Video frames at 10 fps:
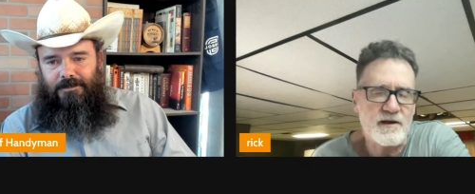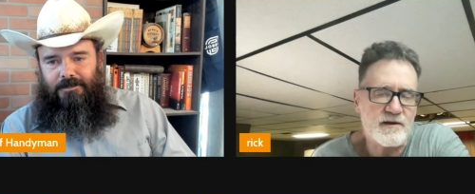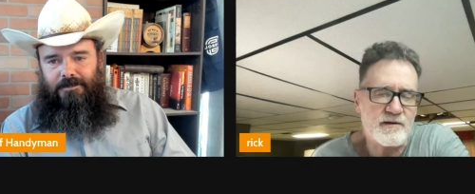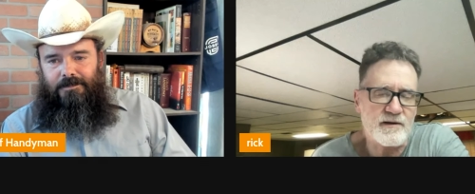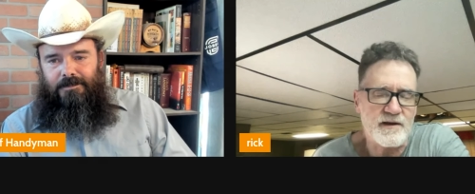Speaker 1: uh,
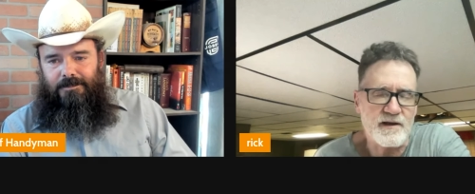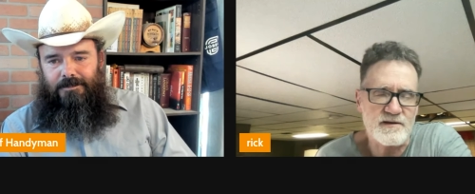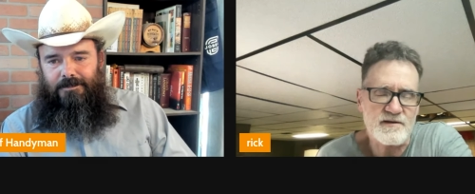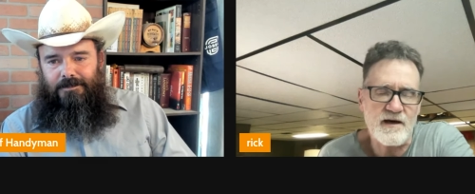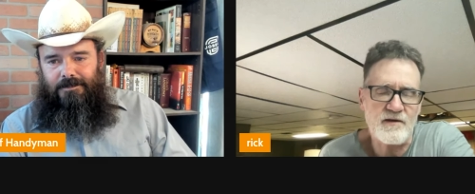here in
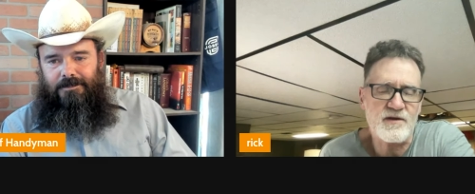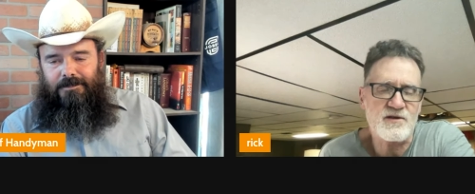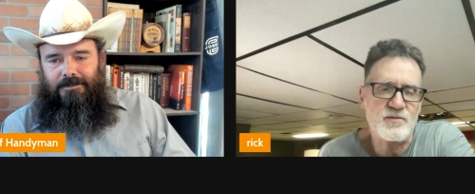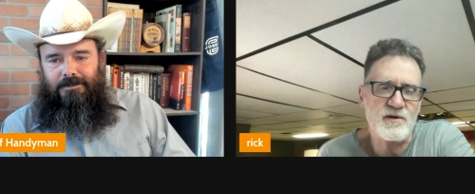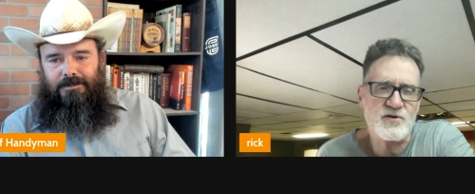uh,
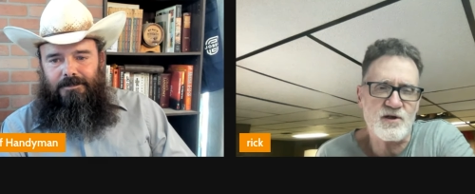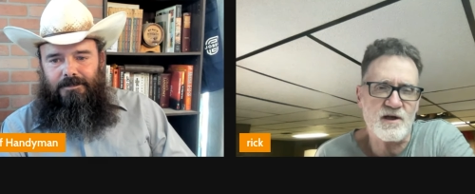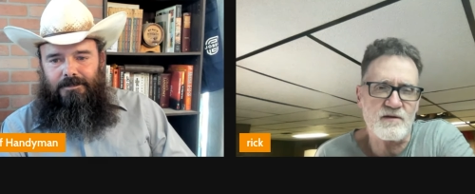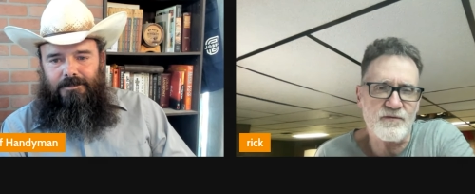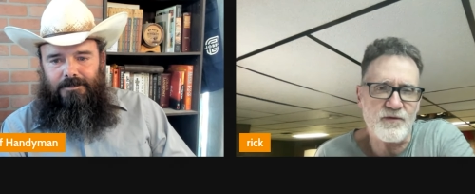Southeast
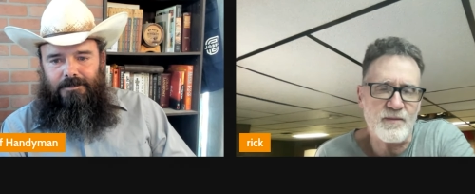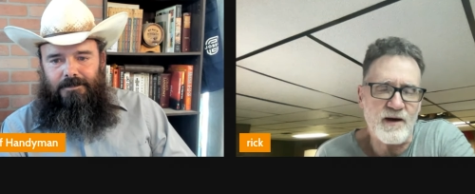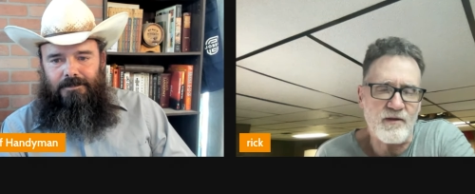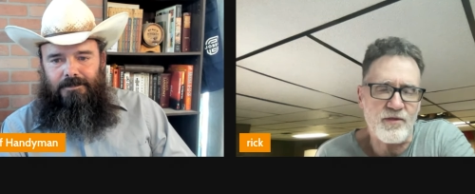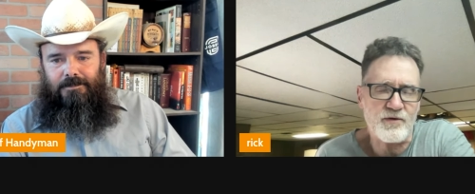Michigan for
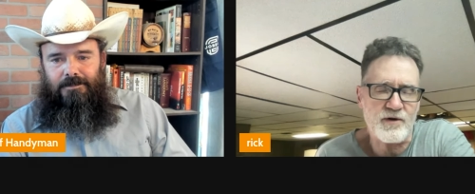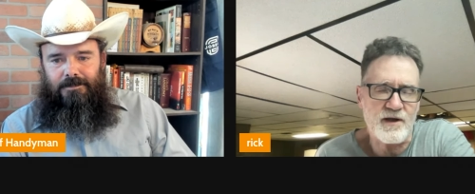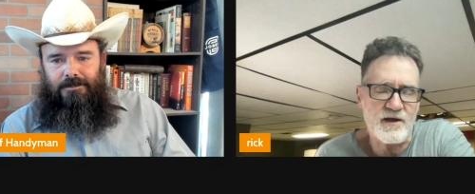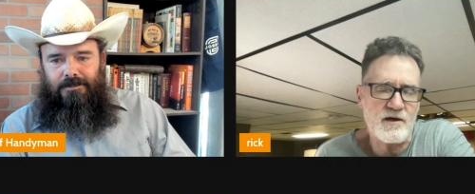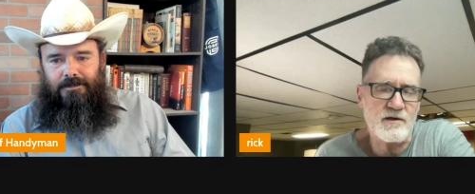about
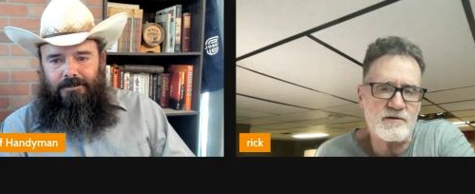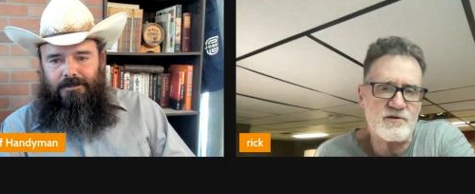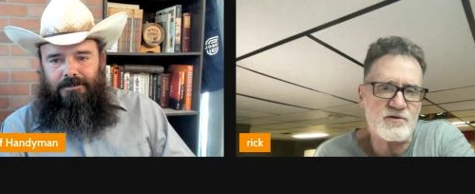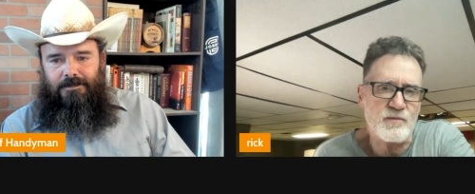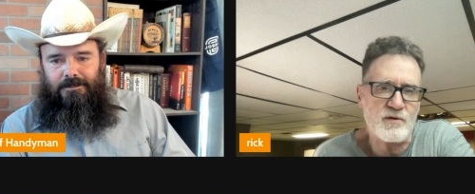thirty
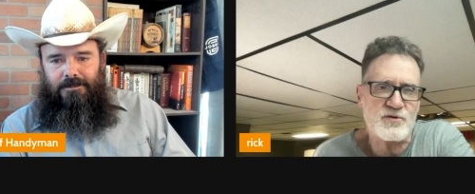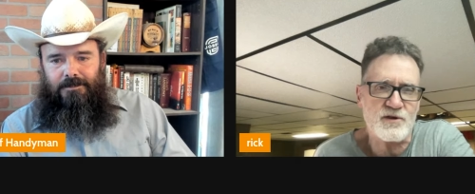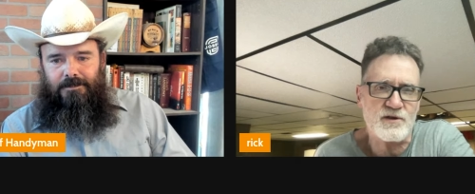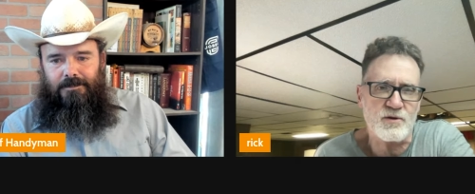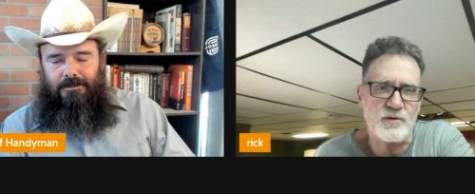years,
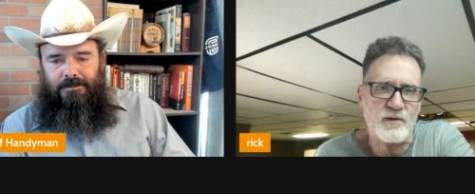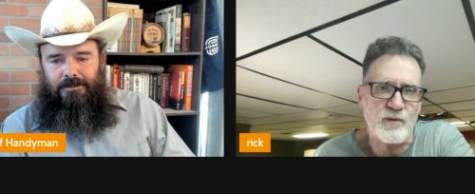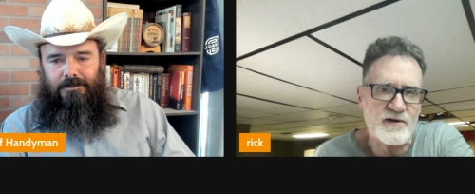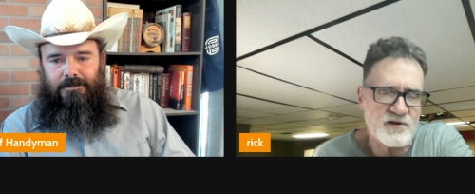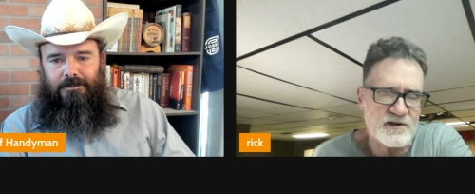mostly doing
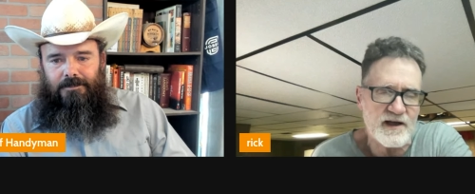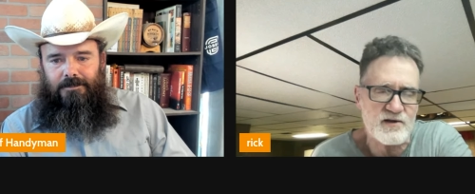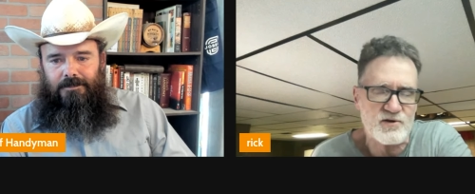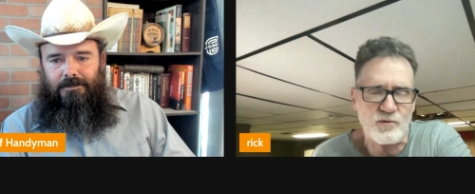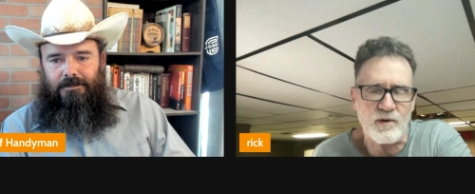
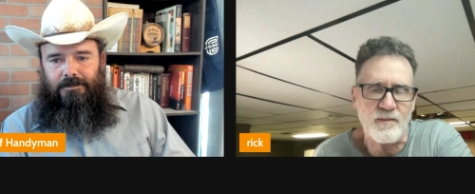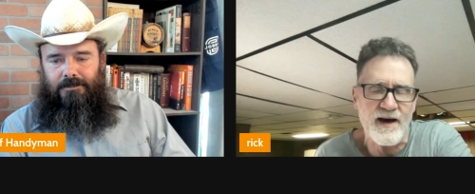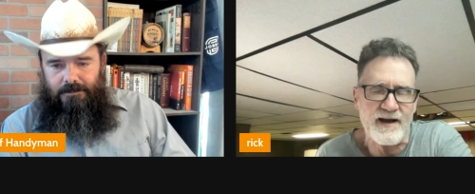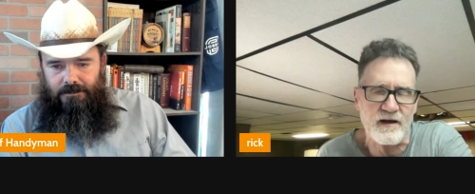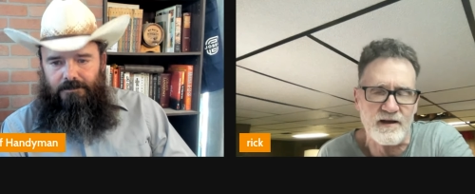residential
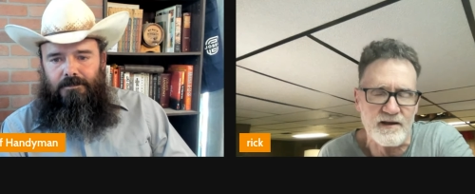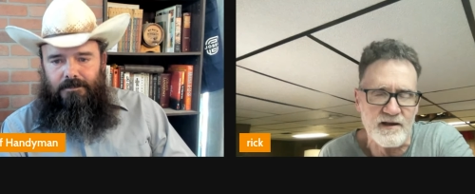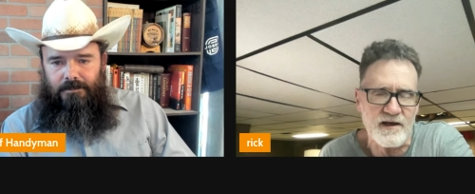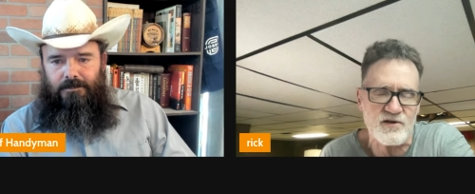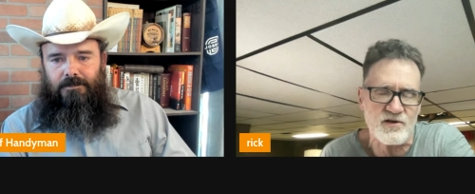
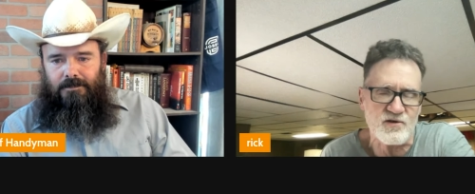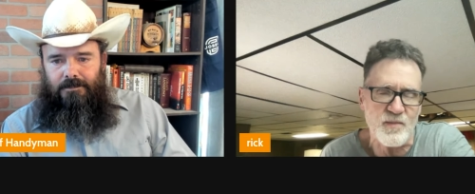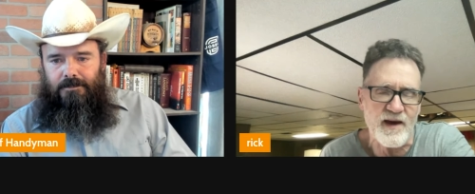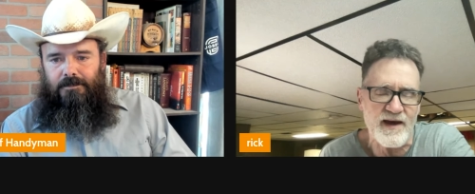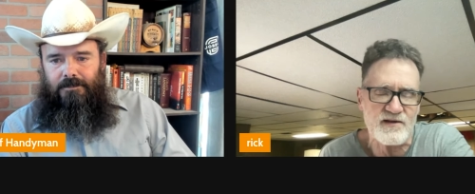remodeling, kitchens,
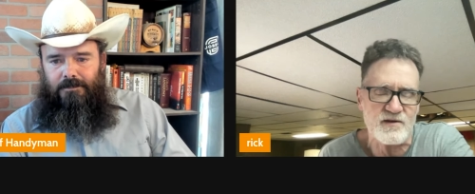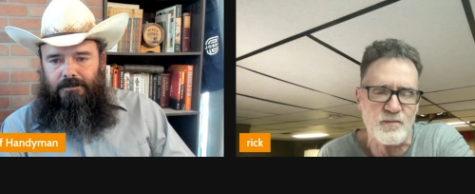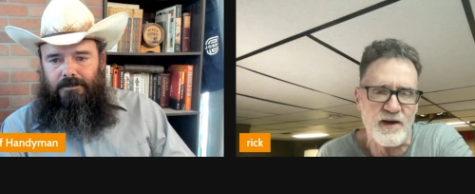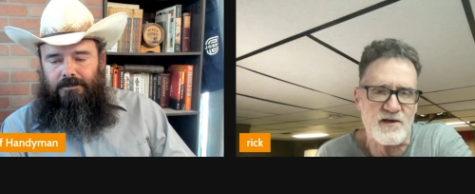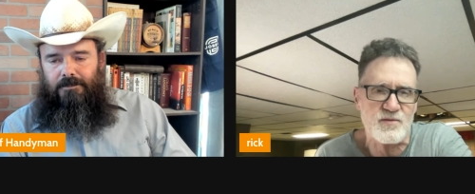baths,
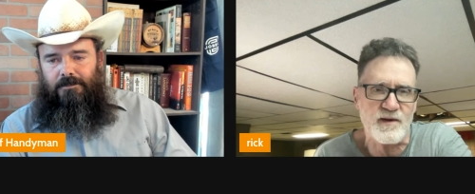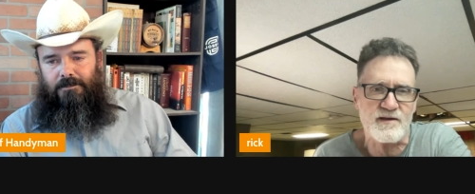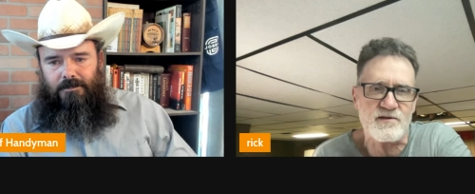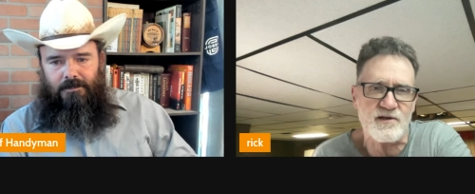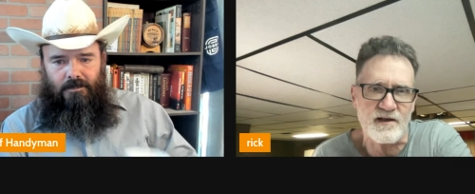and
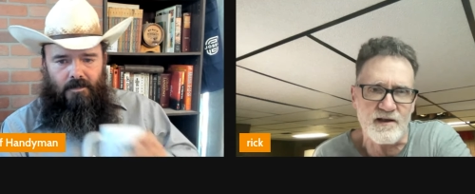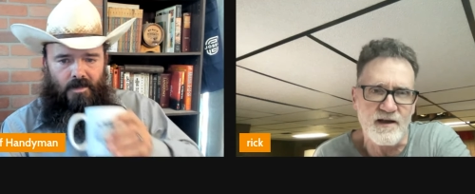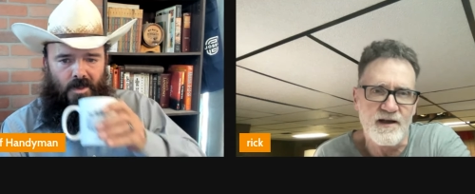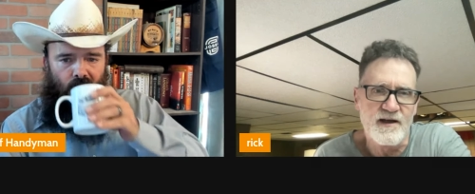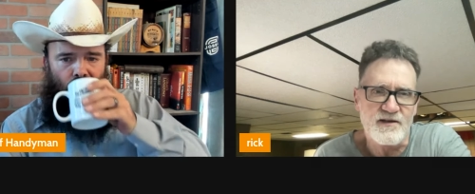basements,
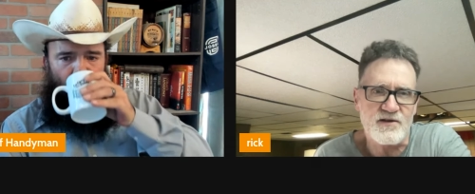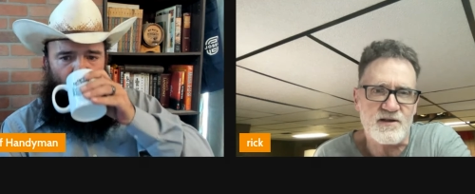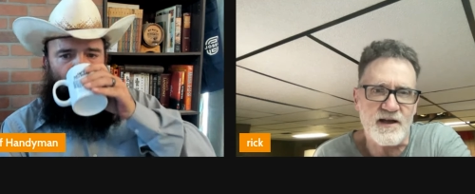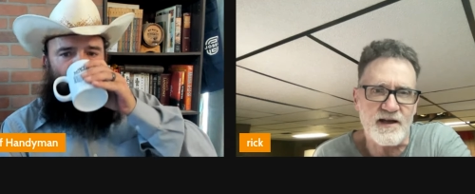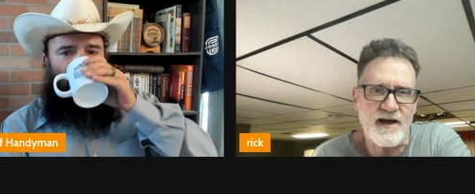and
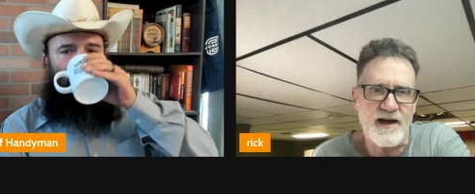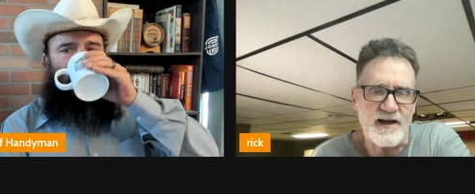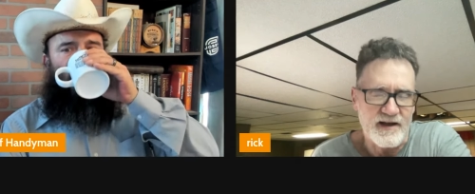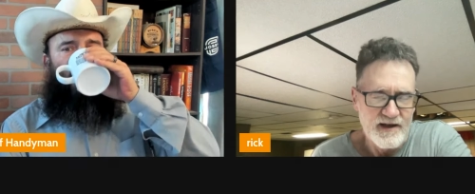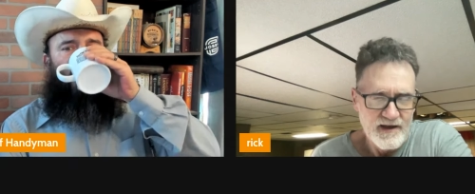just kind of
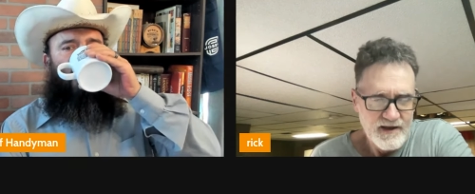got